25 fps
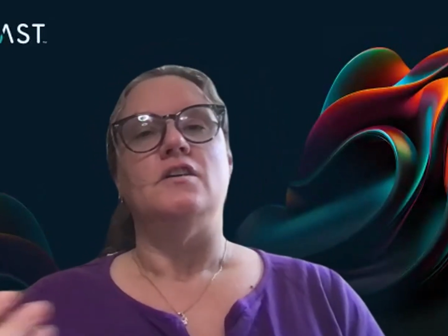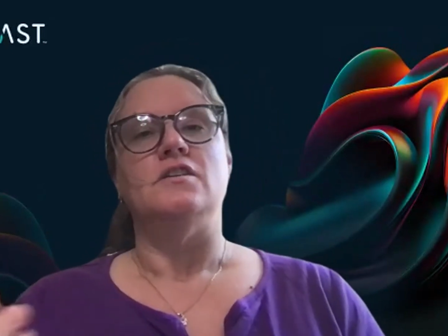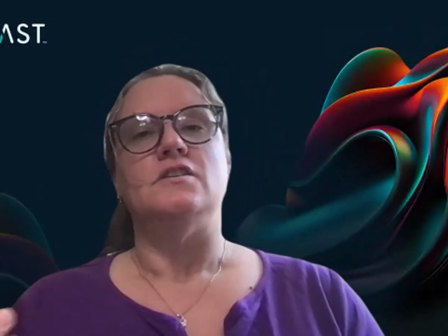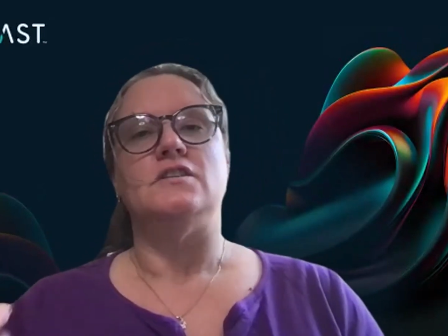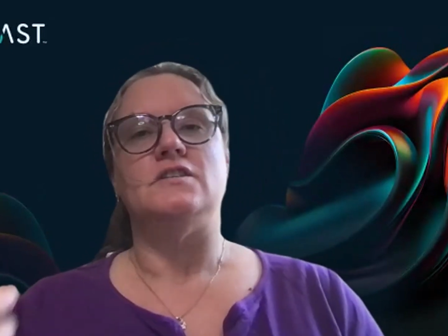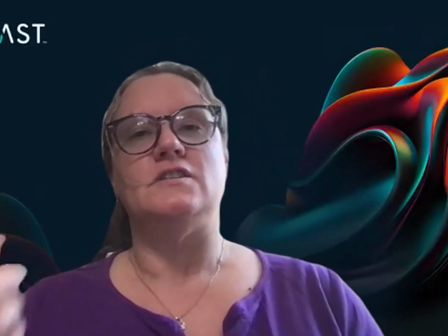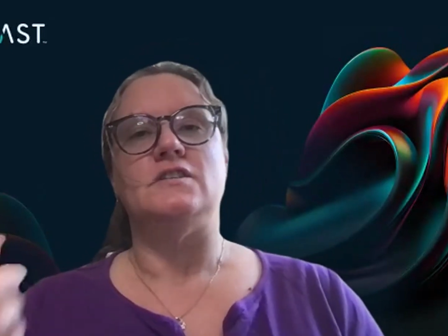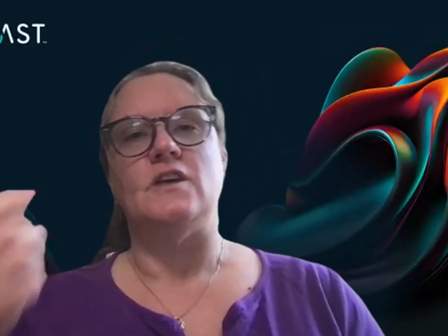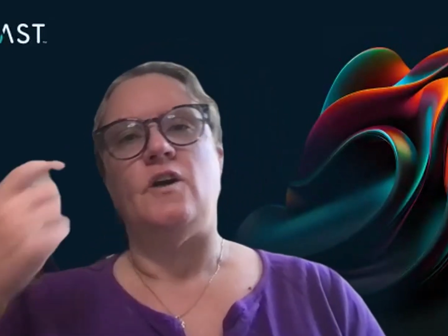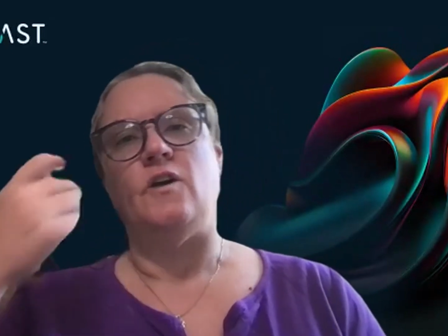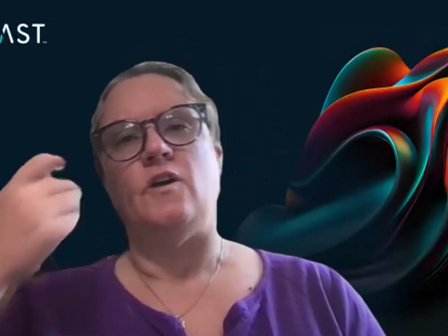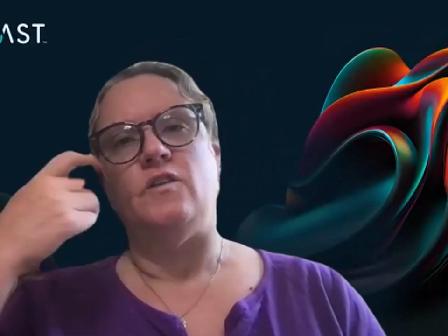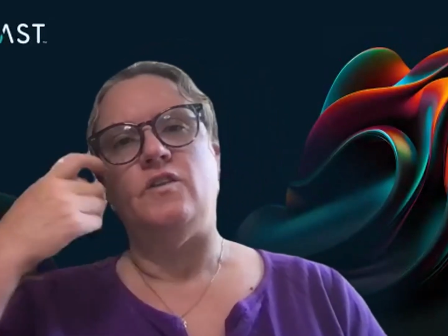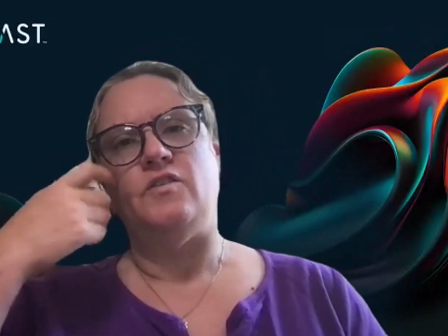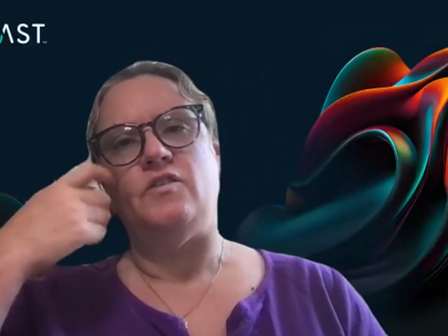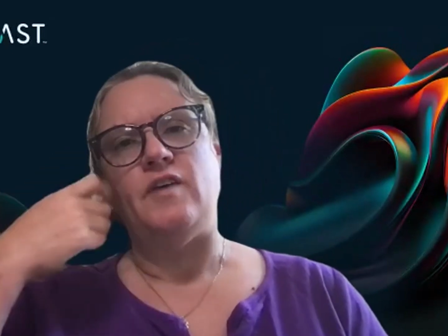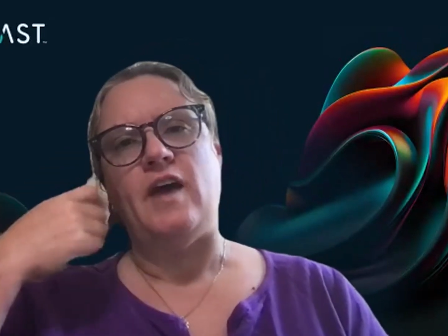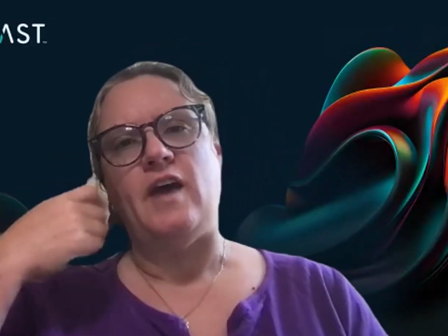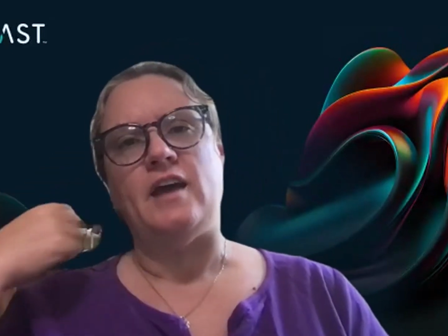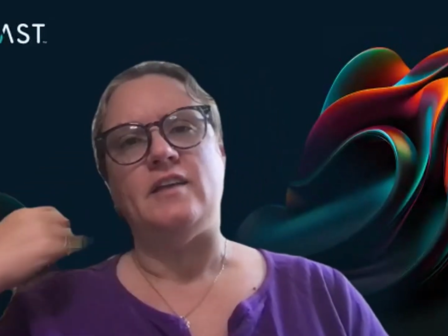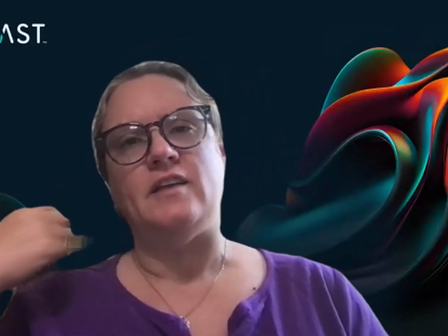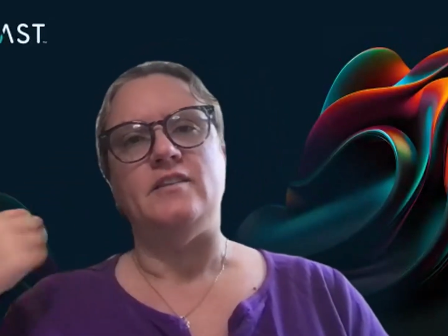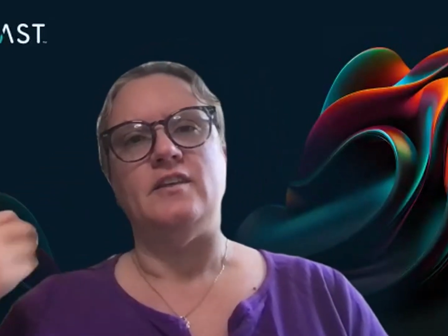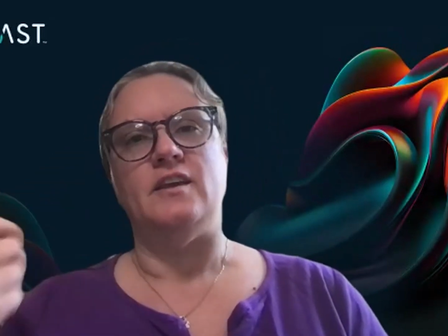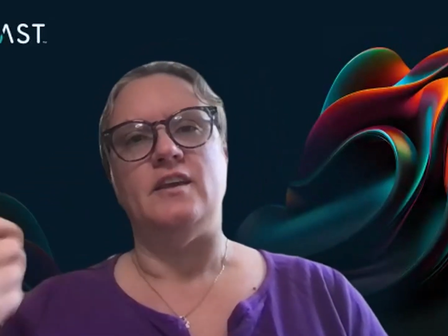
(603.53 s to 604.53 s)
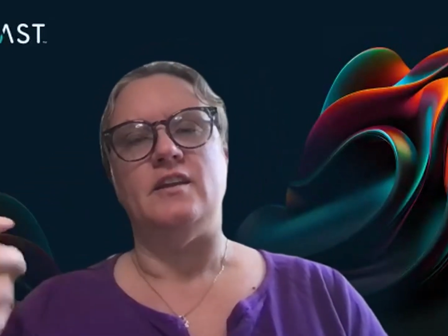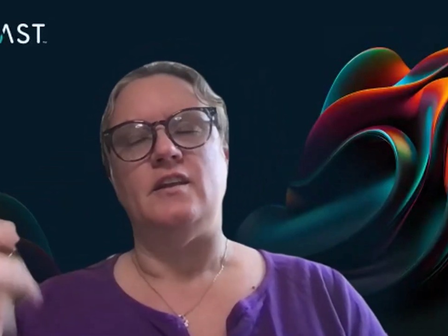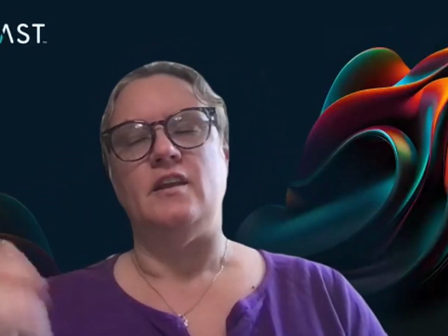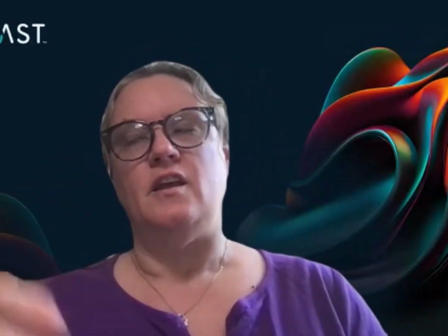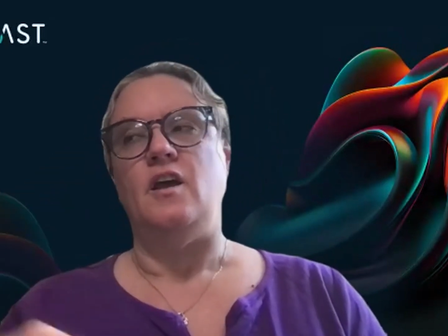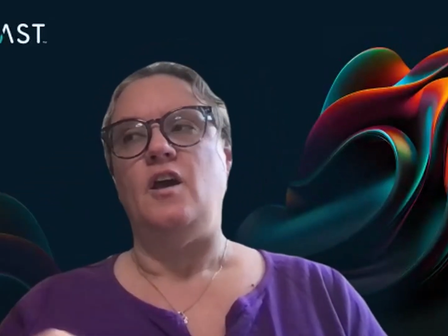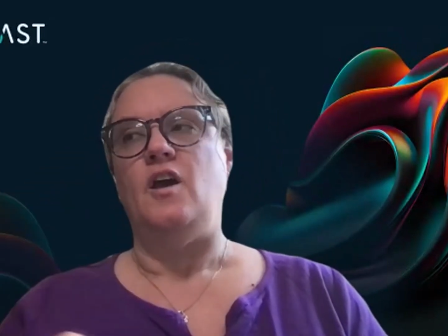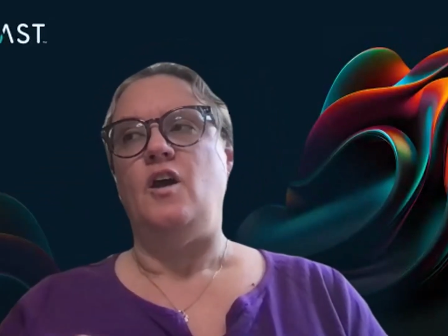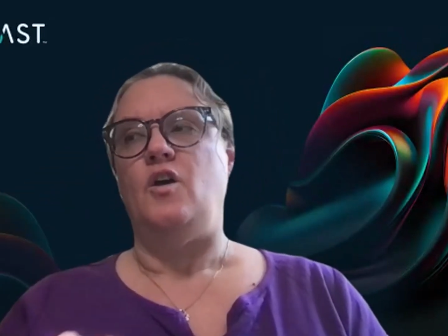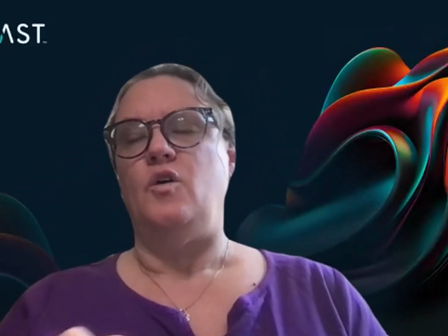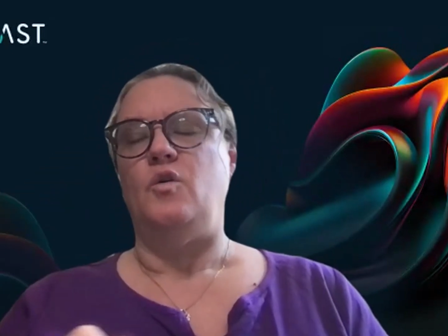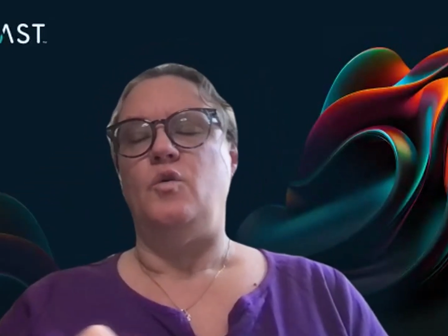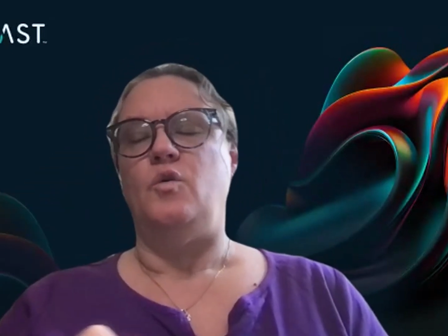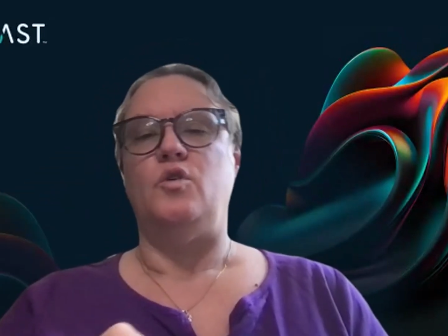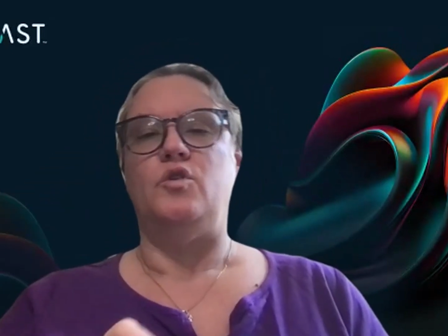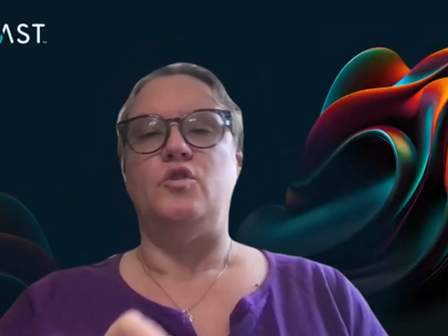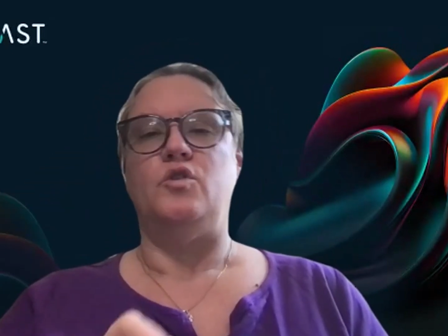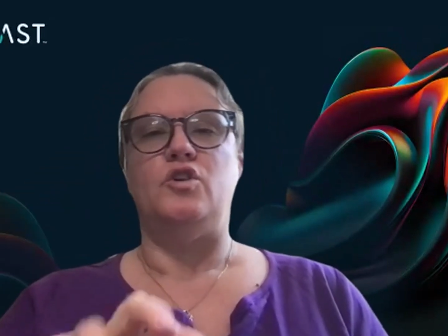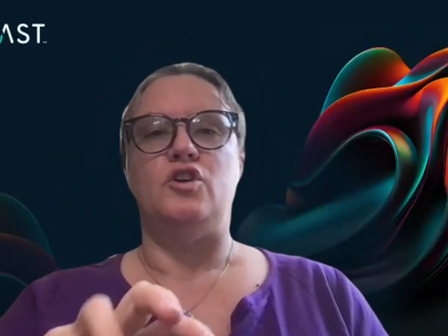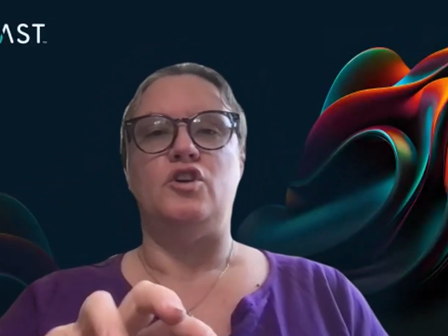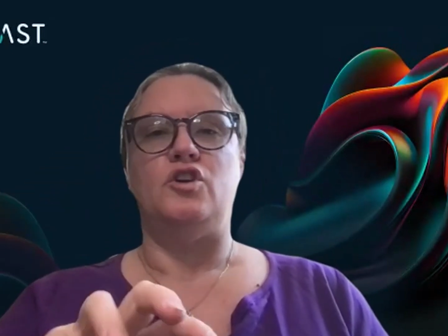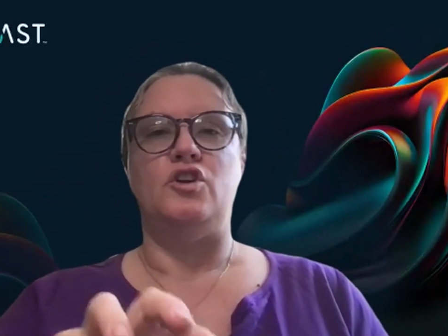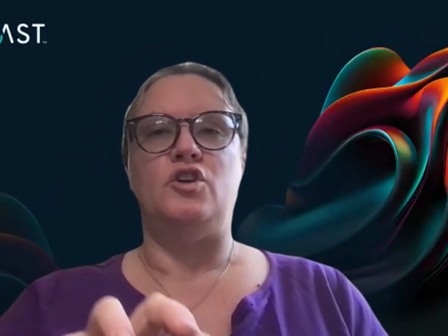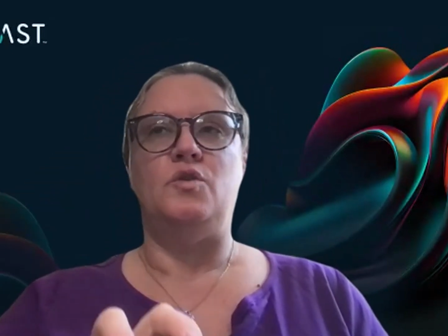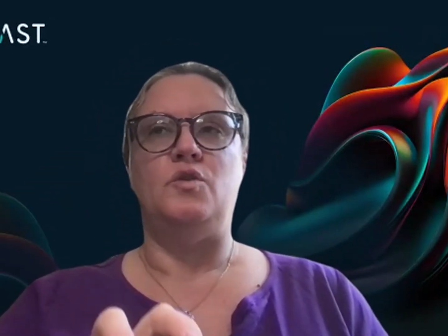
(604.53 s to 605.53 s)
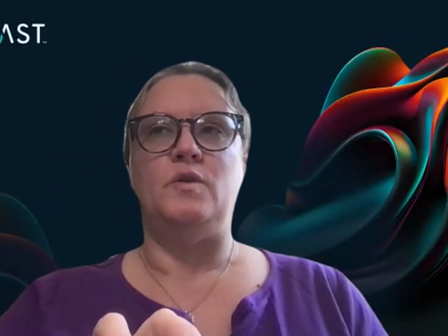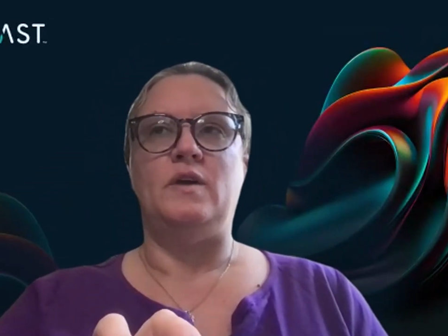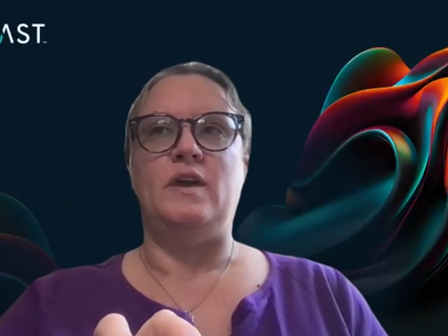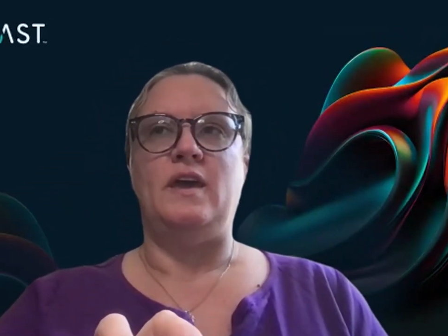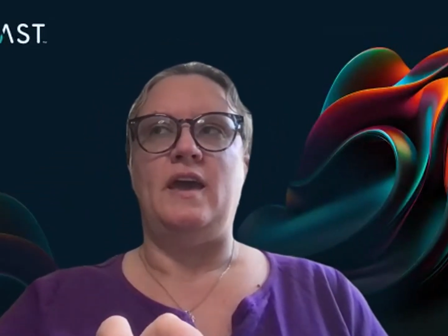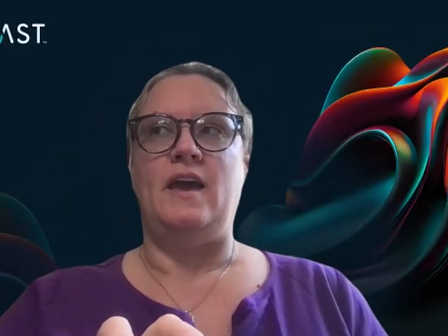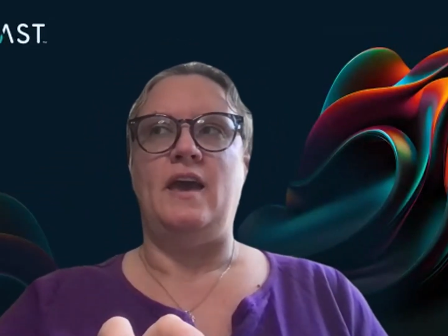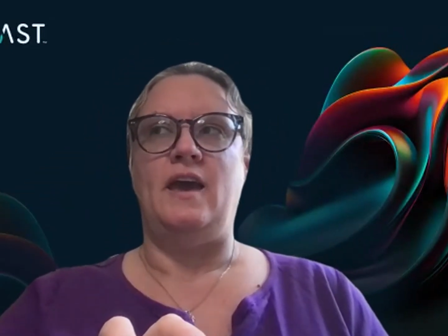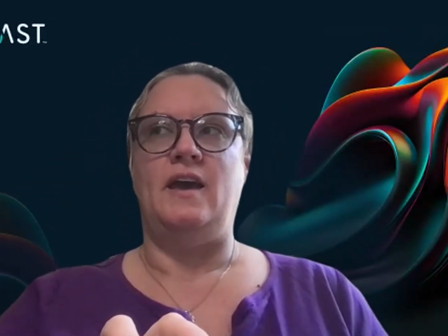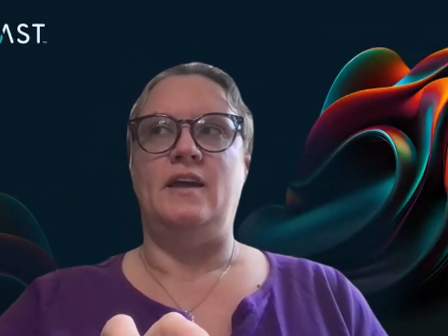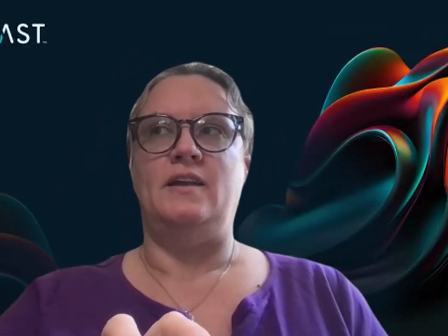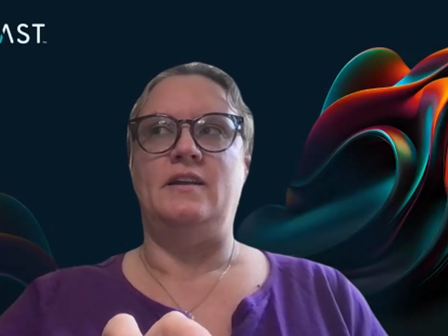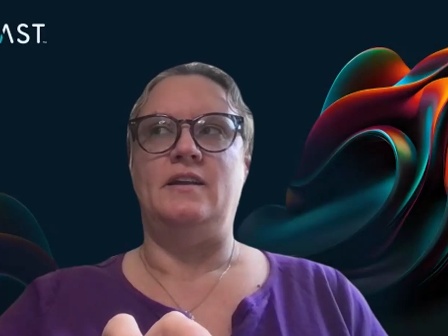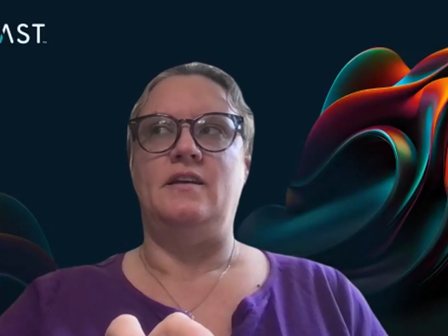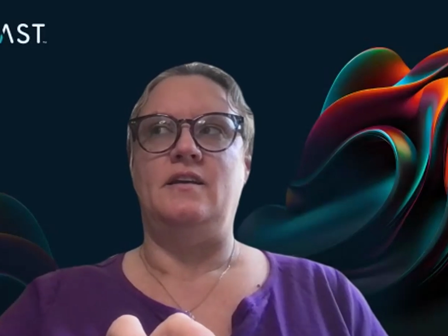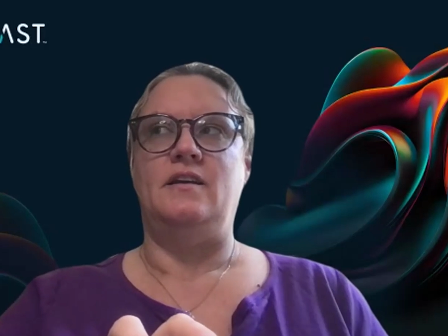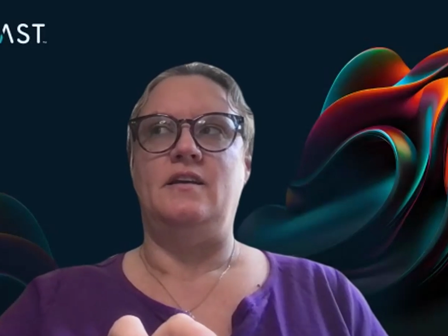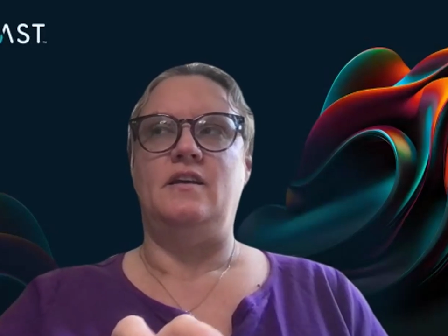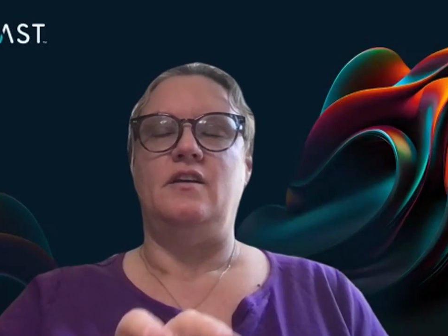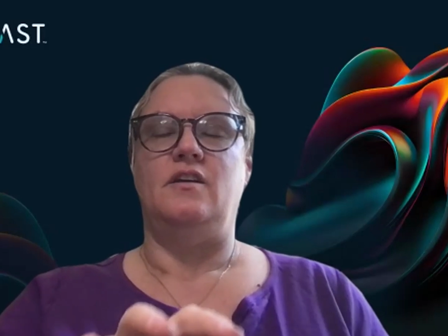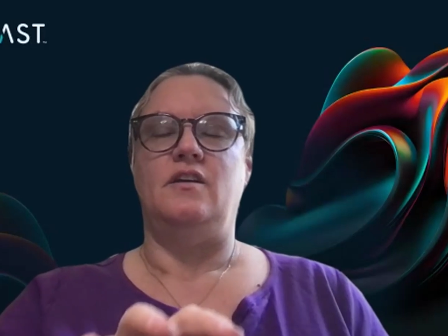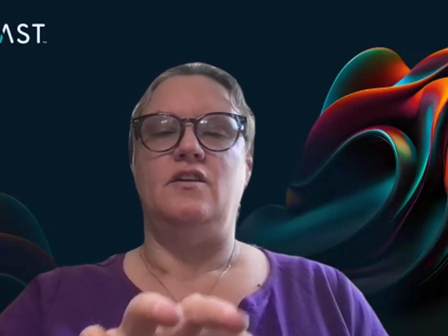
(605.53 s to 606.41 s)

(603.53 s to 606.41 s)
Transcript: So the fact that you can